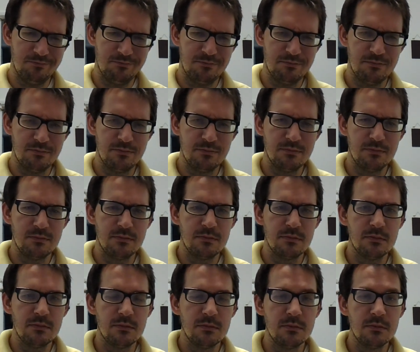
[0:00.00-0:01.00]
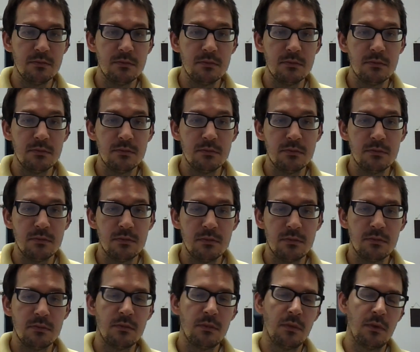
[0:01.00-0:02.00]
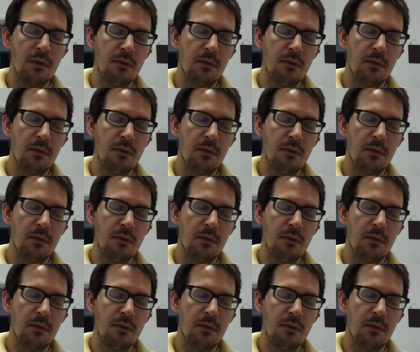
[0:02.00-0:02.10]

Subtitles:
Nothing is said.